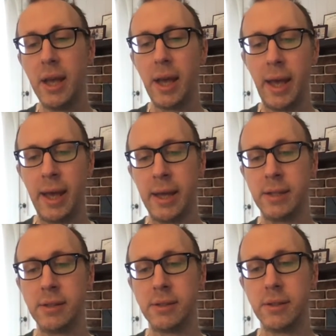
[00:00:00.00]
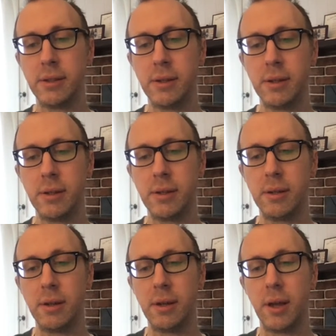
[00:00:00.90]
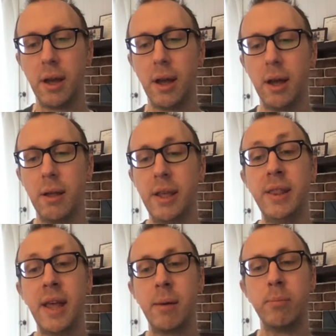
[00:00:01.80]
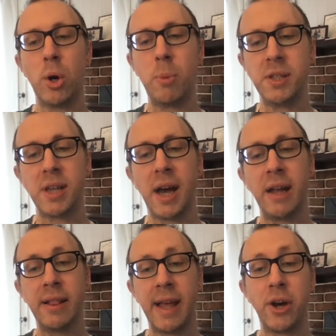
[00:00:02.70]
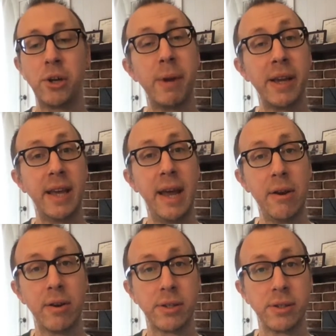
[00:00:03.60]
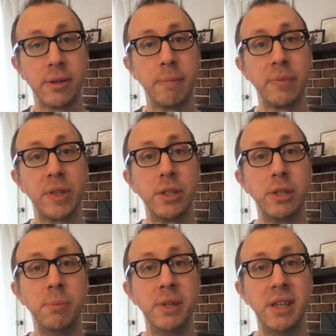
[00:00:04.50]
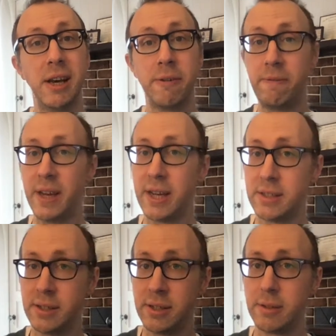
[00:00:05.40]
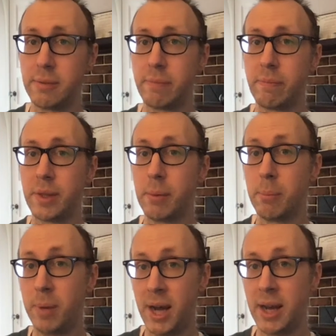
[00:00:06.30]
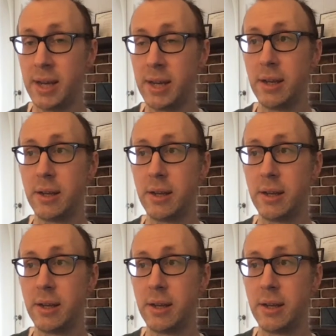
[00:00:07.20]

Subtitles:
And in that moment, I allowed my character to be affected by